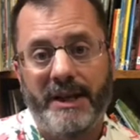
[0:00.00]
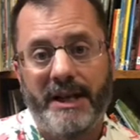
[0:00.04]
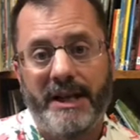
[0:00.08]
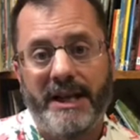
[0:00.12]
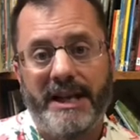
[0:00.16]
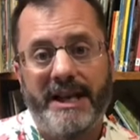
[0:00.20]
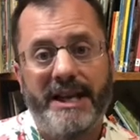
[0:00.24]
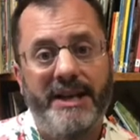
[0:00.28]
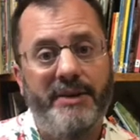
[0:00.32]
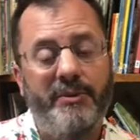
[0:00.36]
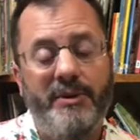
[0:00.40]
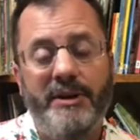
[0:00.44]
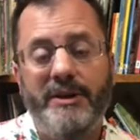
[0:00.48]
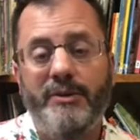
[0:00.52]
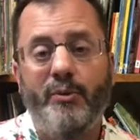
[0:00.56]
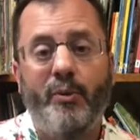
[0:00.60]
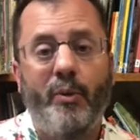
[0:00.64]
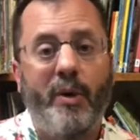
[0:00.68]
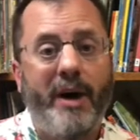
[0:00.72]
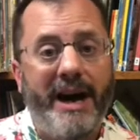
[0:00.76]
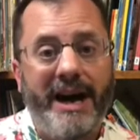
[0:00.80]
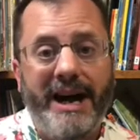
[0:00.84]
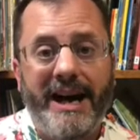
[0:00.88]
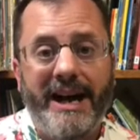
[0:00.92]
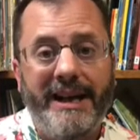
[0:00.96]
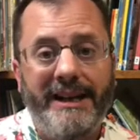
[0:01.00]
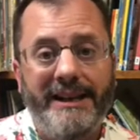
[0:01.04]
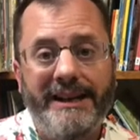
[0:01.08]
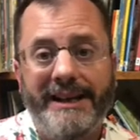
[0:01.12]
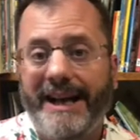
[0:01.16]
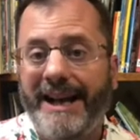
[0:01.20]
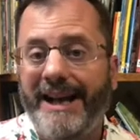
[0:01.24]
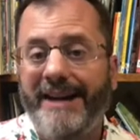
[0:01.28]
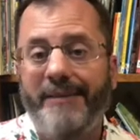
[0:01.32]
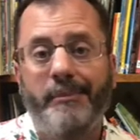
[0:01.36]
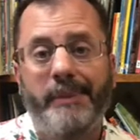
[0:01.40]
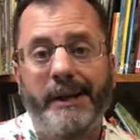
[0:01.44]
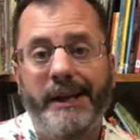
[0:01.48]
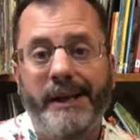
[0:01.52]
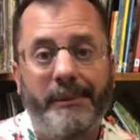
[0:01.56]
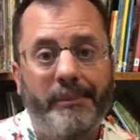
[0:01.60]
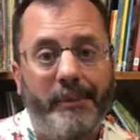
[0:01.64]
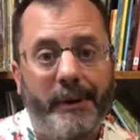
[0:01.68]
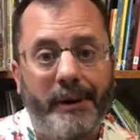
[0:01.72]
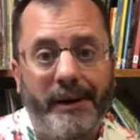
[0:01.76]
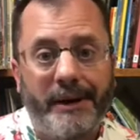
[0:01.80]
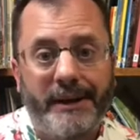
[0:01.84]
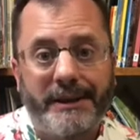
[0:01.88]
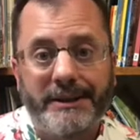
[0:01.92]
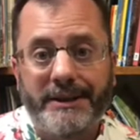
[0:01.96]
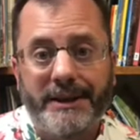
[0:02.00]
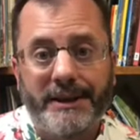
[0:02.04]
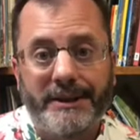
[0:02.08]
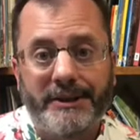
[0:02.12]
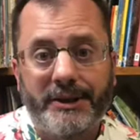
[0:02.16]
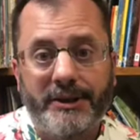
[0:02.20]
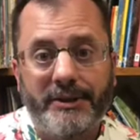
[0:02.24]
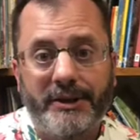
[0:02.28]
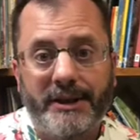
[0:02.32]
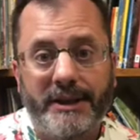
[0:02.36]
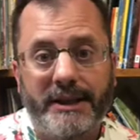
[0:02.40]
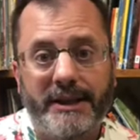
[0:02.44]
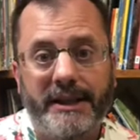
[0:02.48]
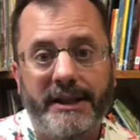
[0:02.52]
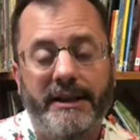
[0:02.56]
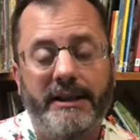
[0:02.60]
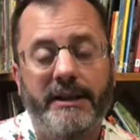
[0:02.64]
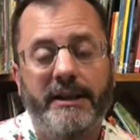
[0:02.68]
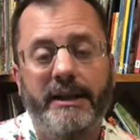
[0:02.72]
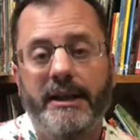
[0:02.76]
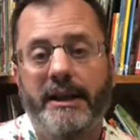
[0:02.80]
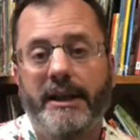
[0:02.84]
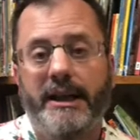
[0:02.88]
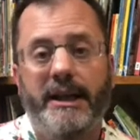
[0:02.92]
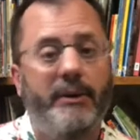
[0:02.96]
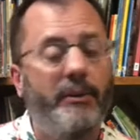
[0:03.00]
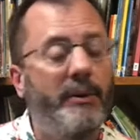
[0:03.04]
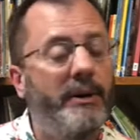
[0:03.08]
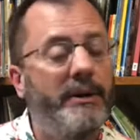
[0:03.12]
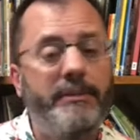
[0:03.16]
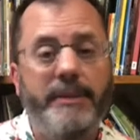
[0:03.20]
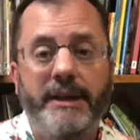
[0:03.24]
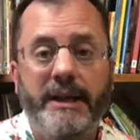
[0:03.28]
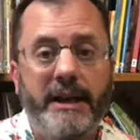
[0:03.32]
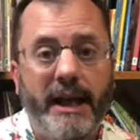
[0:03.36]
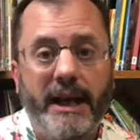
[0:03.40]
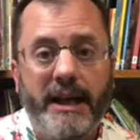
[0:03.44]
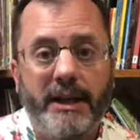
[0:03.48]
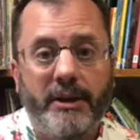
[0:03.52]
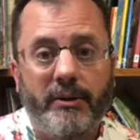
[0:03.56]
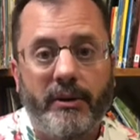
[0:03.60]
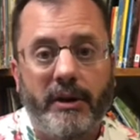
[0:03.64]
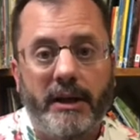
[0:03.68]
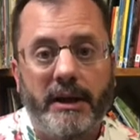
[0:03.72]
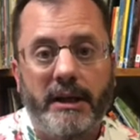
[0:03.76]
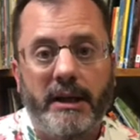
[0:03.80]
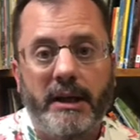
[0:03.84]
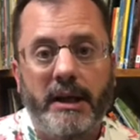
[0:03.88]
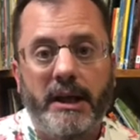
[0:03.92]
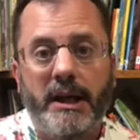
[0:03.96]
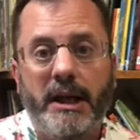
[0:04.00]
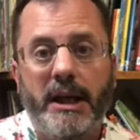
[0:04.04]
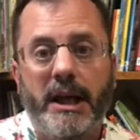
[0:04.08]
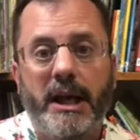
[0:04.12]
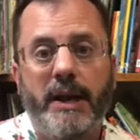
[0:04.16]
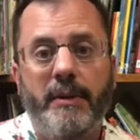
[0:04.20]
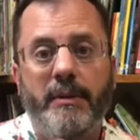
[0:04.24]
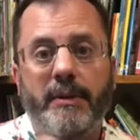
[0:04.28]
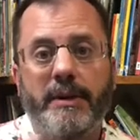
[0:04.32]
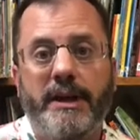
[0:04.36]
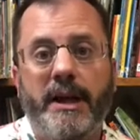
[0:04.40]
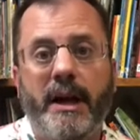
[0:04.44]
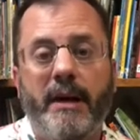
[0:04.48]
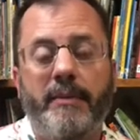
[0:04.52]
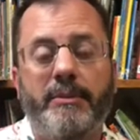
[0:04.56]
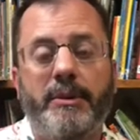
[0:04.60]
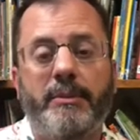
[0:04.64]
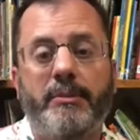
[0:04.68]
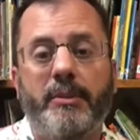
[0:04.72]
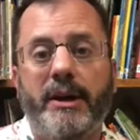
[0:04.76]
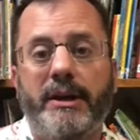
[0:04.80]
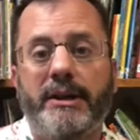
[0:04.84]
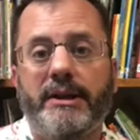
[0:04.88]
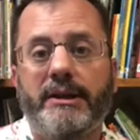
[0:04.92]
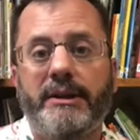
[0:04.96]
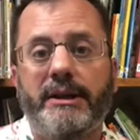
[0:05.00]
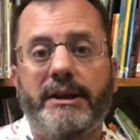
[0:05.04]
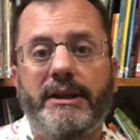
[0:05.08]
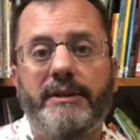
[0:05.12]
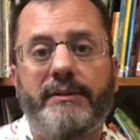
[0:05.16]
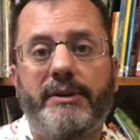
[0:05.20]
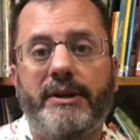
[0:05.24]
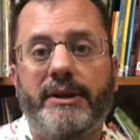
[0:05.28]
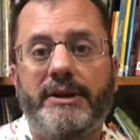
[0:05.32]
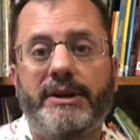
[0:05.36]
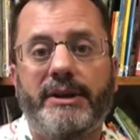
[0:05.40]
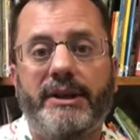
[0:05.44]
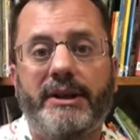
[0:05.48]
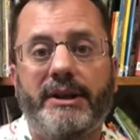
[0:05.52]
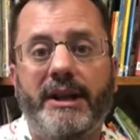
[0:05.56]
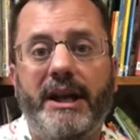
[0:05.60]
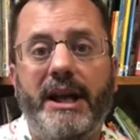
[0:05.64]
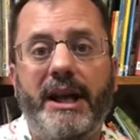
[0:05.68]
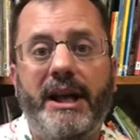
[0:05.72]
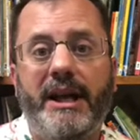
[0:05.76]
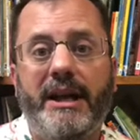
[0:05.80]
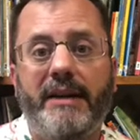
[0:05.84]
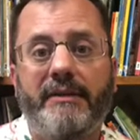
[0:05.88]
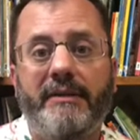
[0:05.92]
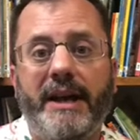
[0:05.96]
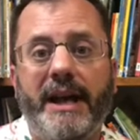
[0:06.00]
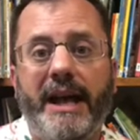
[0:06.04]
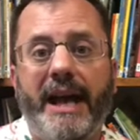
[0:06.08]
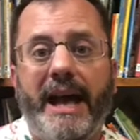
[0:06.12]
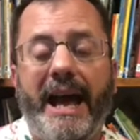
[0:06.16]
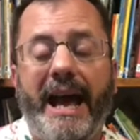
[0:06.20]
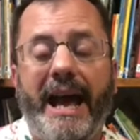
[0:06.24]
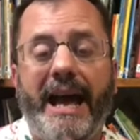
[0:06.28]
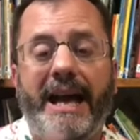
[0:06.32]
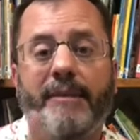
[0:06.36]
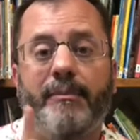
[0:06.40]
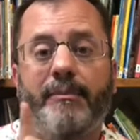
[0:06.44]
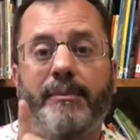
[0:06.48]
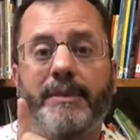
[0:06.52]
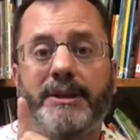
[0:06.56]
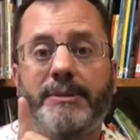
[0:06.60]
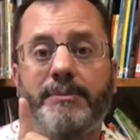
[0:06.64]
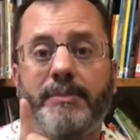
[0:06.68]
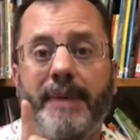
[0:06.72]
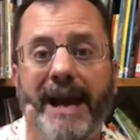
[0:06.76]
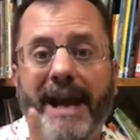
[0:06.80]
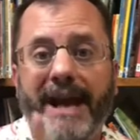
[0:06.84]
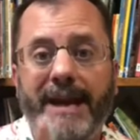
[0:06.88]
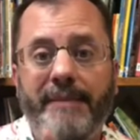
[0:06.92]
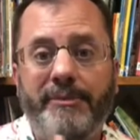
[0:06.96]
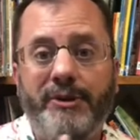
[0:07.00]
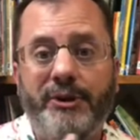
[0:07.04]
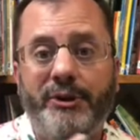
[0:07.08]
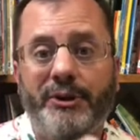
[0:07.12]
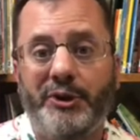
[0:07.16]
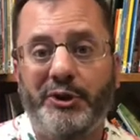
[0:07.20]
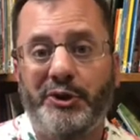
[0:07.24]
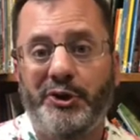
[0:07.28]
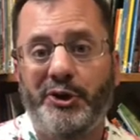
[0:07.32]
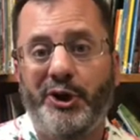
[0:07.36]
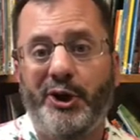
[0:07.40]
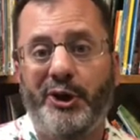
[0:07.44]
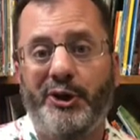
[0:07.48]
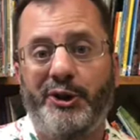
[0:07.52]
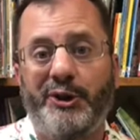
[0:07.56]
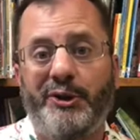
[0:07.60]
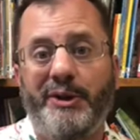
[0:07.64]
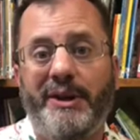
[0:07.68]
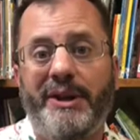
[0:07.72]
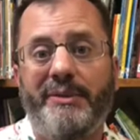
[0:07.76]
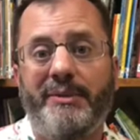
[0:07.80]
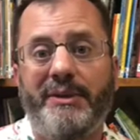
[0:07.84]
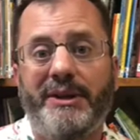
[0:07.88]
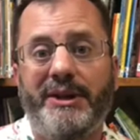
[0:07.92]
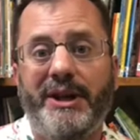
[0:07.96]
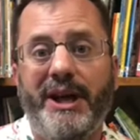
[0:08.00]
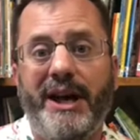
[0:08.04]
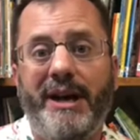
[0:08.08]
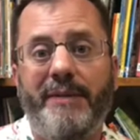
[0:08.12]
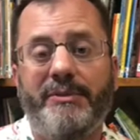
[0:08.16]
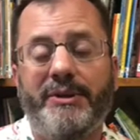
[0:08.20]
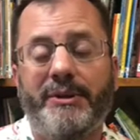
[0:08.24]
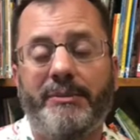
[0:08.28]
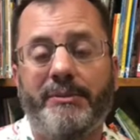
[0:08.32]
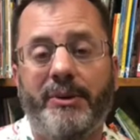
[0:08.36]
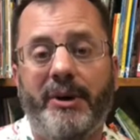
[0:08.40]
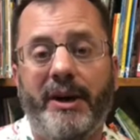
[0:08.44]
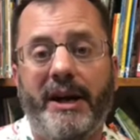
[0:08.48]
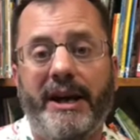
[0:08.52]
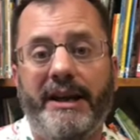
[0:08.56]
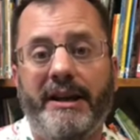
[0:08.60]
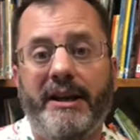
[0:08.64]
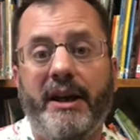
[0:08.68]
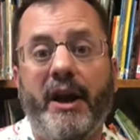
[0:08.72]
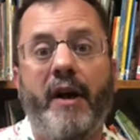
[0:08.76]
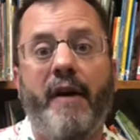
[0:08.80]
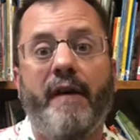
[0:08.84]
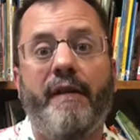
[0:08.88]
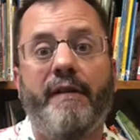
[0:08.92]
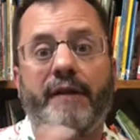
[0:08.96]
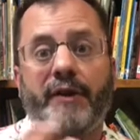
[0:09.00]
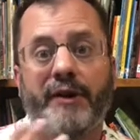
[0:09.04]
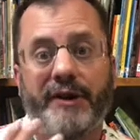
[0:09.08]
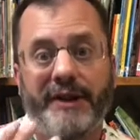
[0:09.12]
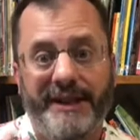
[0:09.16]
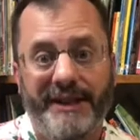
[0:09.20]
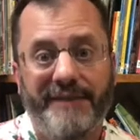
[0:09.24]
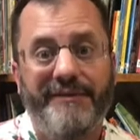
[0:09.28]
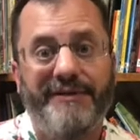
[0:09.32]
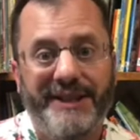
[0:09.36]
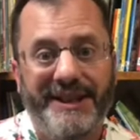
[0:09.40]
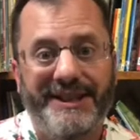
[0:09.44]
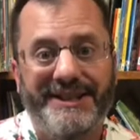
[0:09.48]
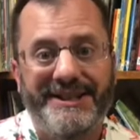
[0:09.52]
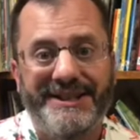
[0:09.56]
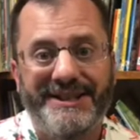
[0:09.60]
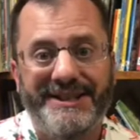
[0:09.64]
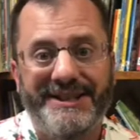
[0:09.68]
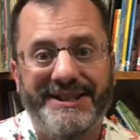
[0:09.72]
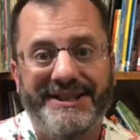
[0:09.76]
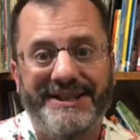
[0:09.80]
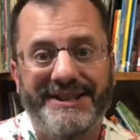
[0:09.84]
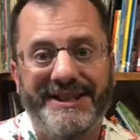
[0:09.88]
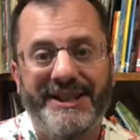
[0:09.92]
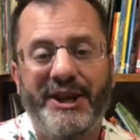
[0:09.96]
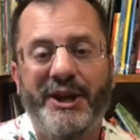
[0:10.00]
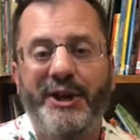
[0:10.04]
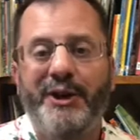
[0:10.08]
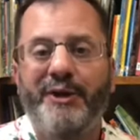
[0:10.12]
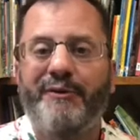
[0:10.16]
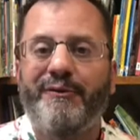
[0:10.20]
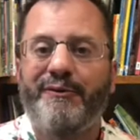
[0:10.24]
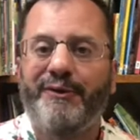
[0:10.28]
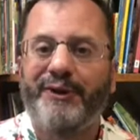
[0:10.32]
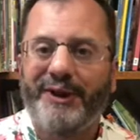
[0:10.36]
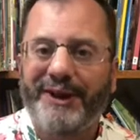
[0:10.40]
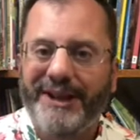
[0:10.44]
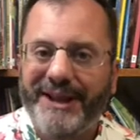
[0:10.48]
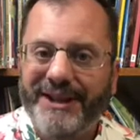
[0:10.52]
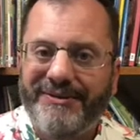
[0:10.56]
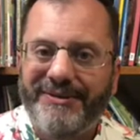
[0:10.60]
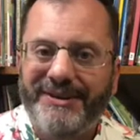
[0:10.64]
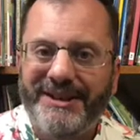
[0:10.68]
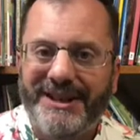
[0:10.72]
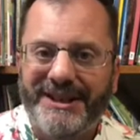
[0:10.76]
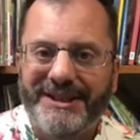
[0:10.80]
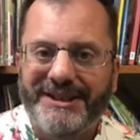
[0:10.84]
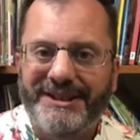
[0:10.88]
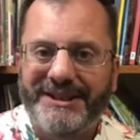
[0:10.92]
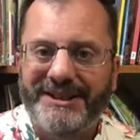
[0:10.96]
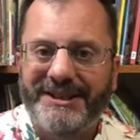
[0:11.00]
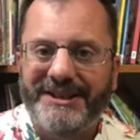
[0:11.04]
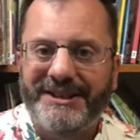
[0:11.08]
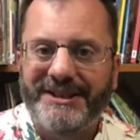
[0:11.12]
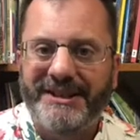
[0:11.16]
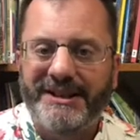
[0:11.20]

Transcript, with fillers: he wouldn't whine and have pity parties like Jonah did. He wouldn't be angry. He would come to bring deliverance and love. And Miss Pam's going to show you he would come to bring forgiveness. Forgiveness.